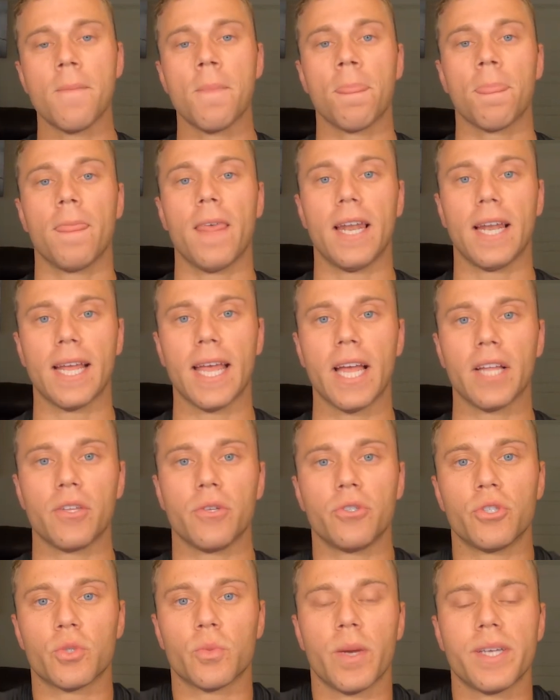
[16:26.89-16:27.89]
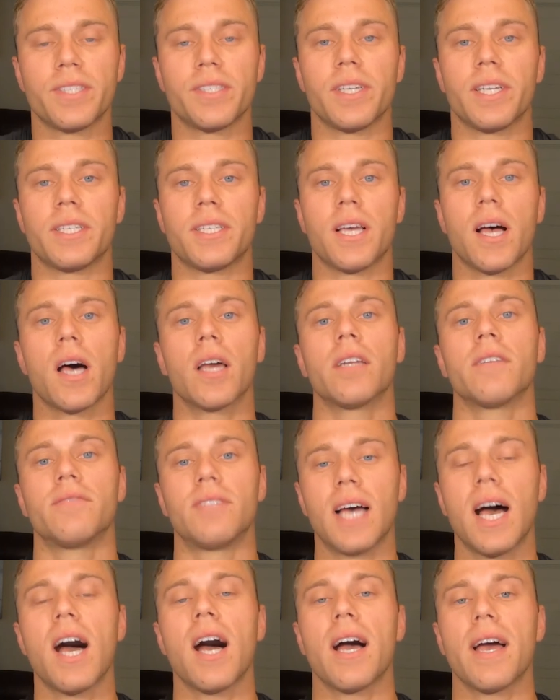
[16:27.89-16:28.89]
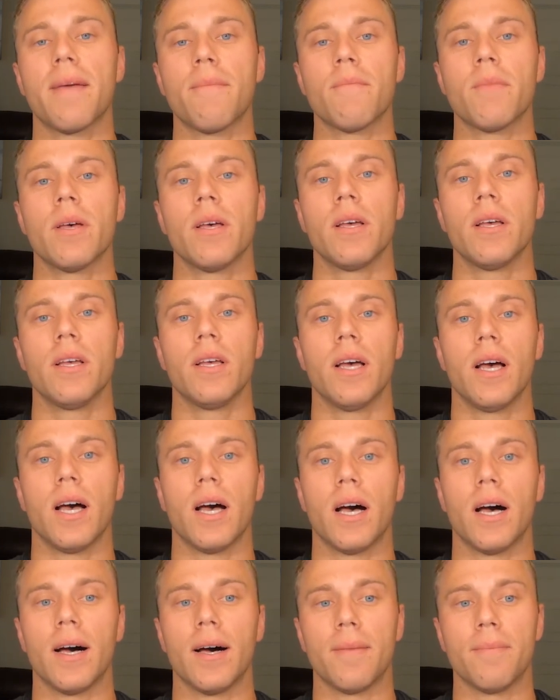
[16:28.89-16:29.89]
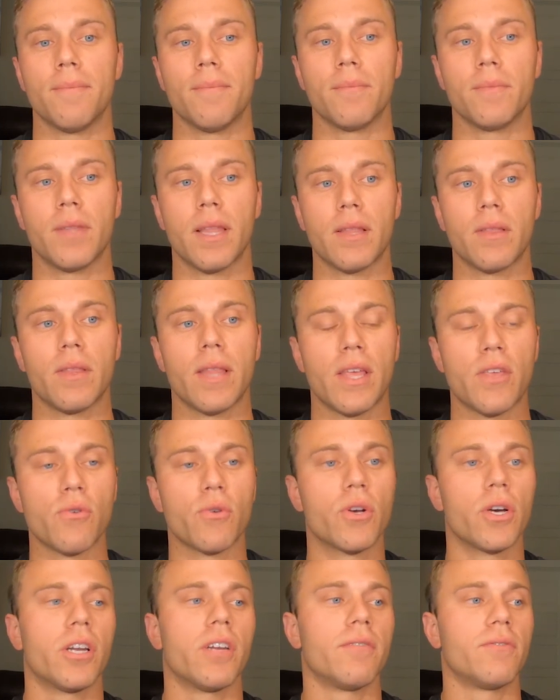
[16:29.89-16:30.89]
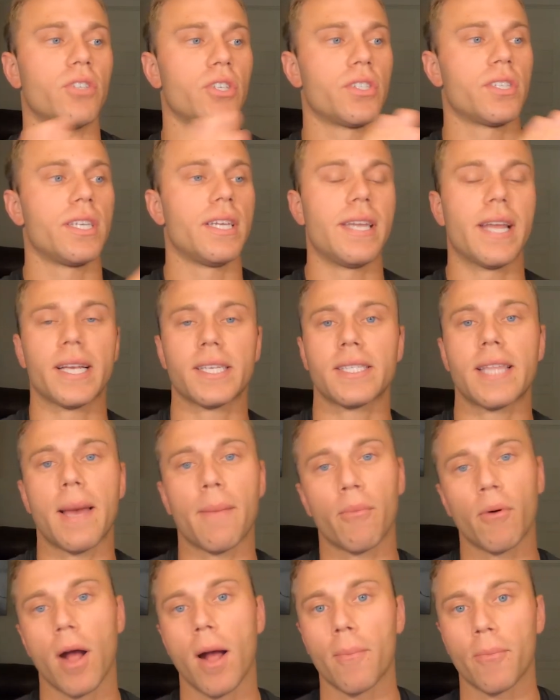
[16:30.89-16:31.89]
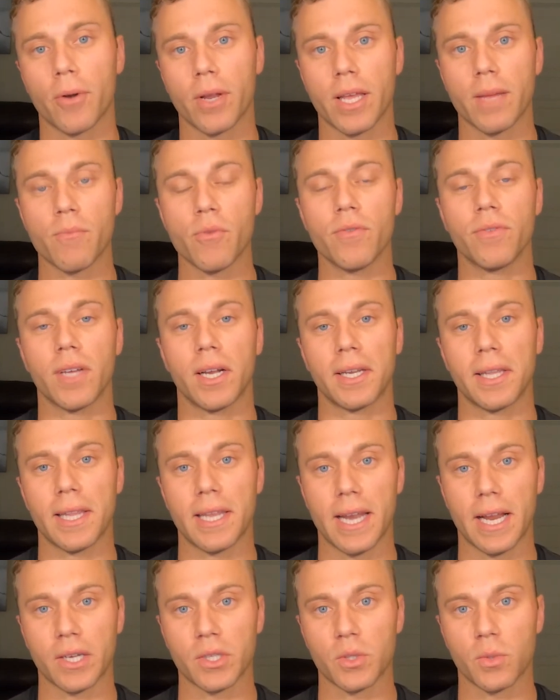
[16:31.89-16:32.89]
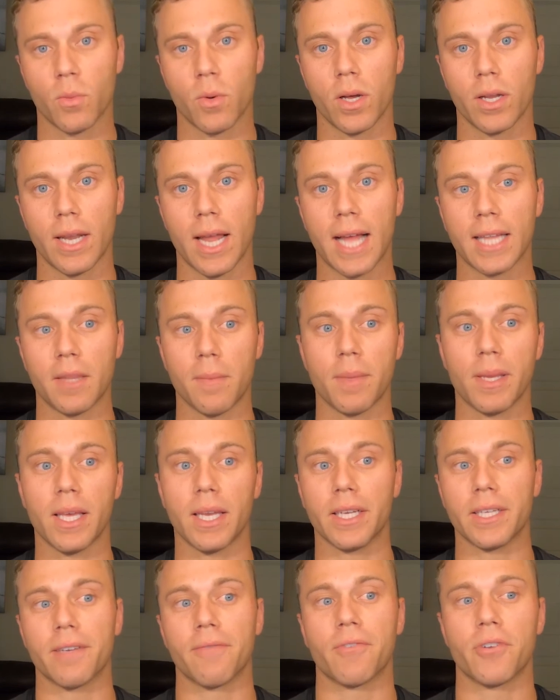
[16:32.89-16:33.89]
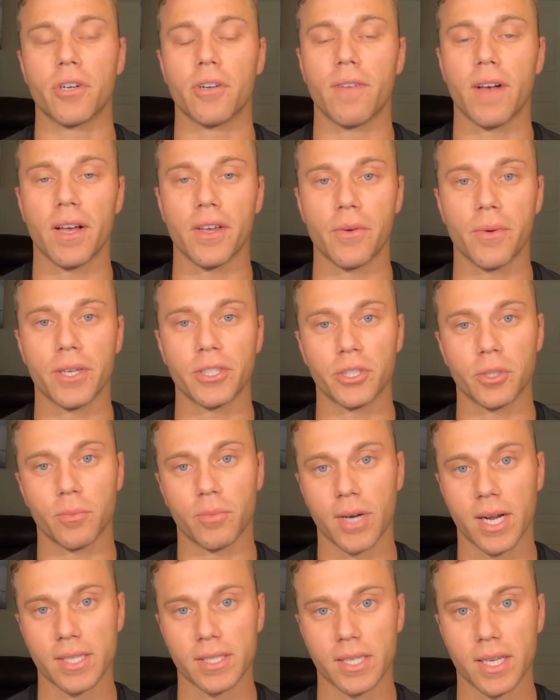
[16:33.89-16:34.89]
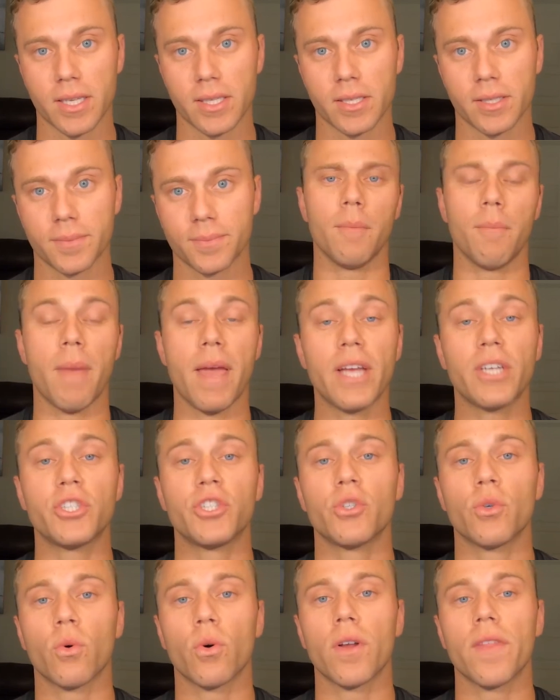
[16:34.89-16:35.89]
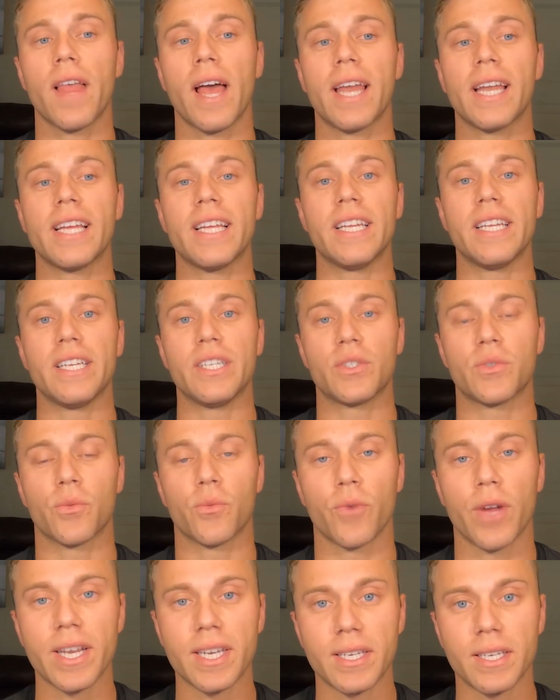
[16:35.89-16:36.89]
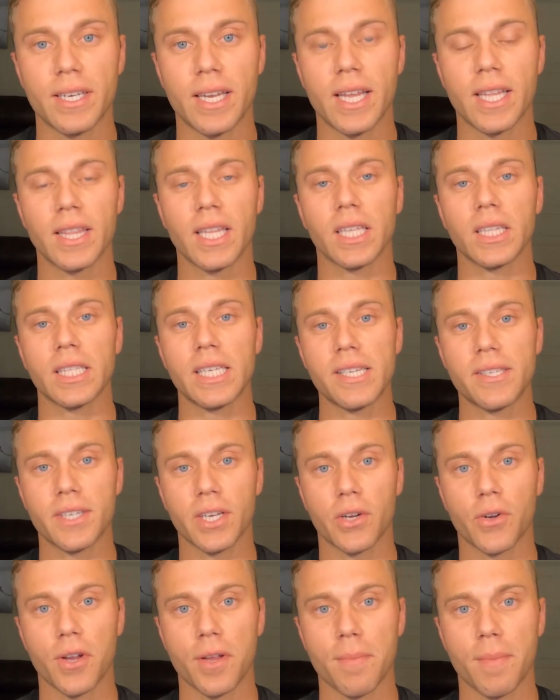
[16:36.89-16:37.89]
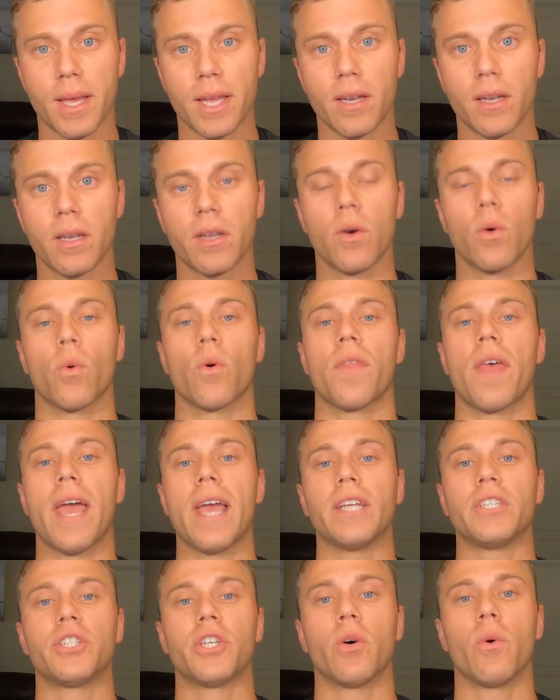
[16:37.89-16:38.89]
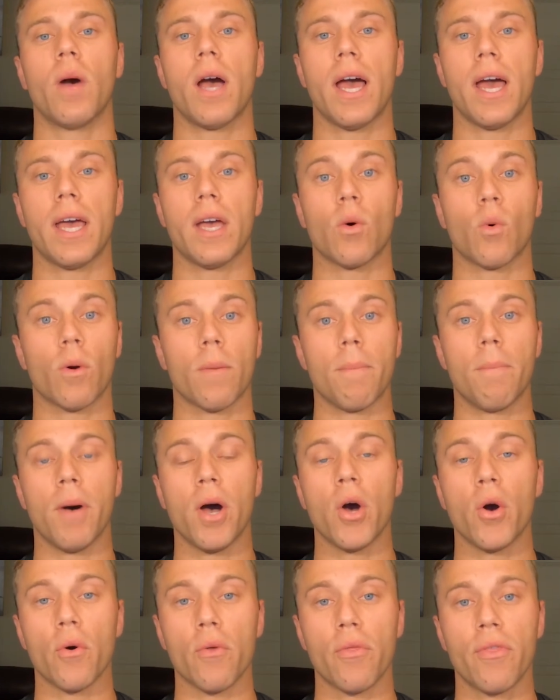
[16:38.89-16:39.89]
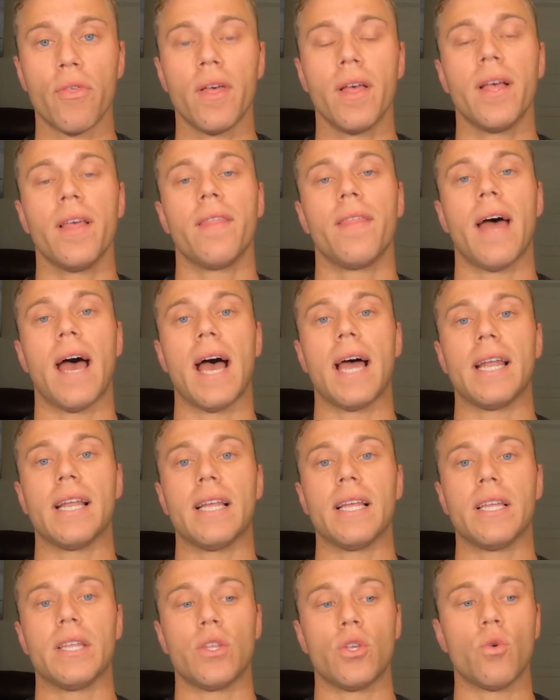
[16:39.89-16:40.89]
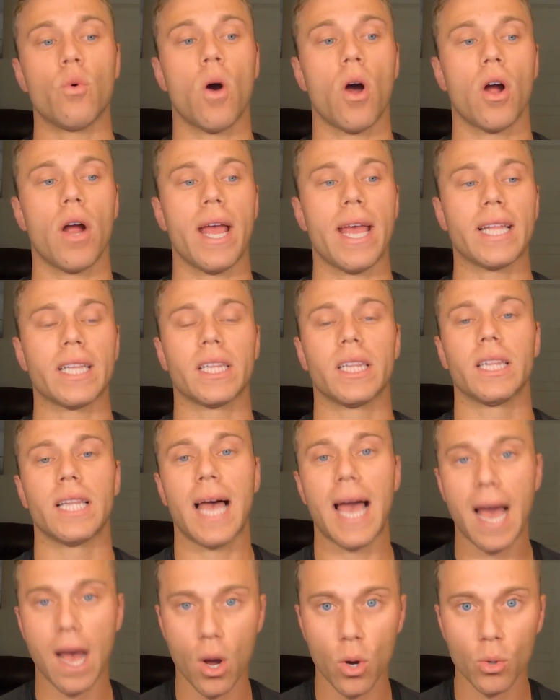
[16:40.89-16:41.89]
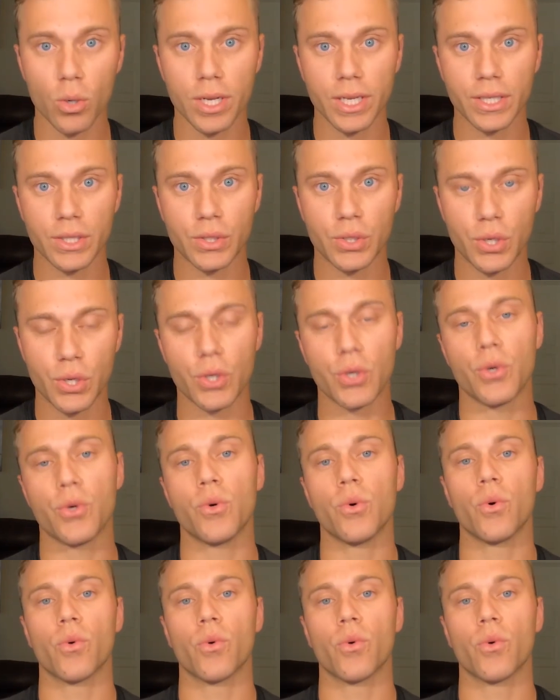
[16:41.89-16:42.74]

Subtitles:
Then again, you just wasted a ton of time that you could have just nixed that property and moved on to the next one at the beginning of your evaluation process. Make sure that it is written in the lease agreement or the HOA or both that you are allowed to